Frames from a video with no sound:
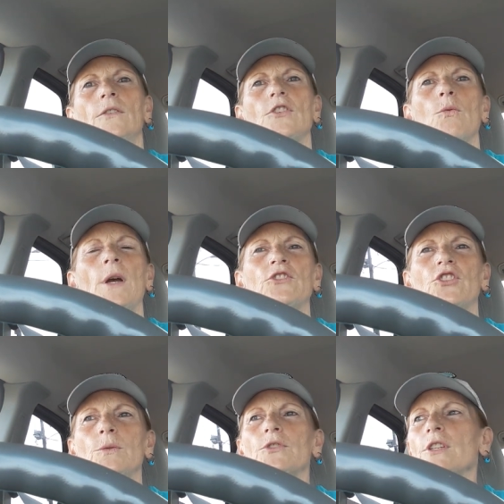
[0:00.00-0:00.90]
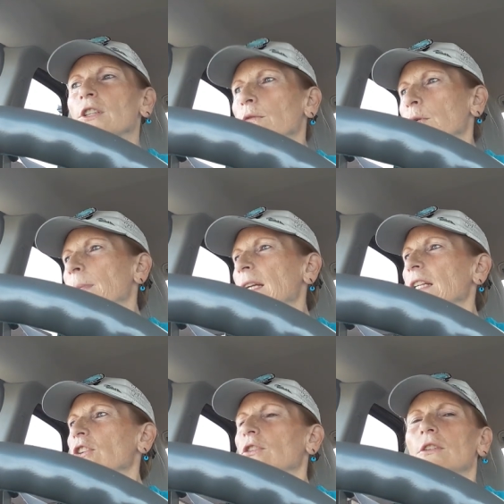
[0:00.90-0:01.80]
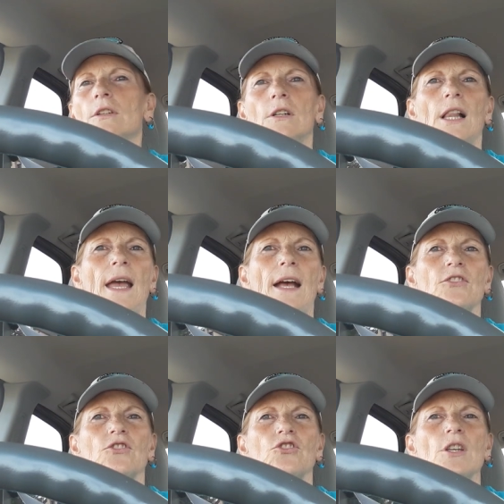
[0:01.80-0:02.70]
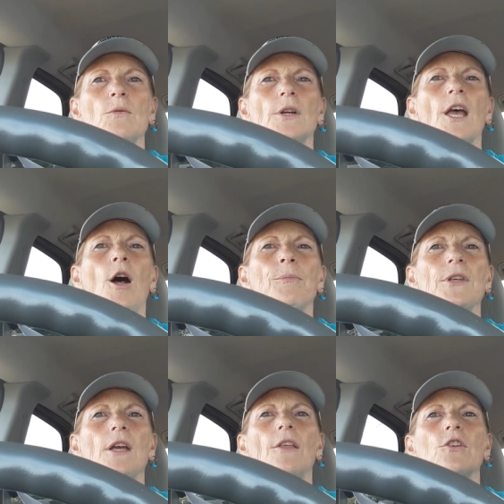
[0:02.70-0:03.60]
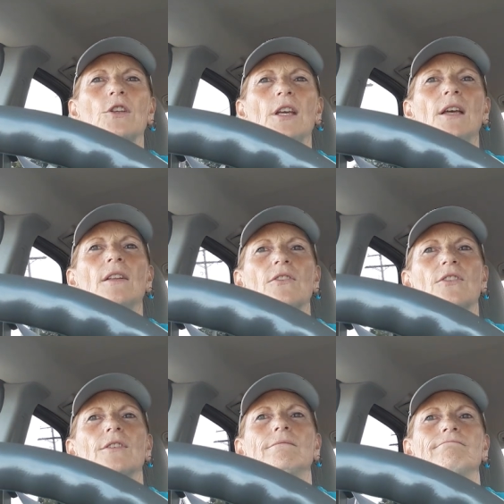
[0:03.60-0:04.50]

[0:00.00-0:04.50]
So when she was in the remedial class, she would help the other kids.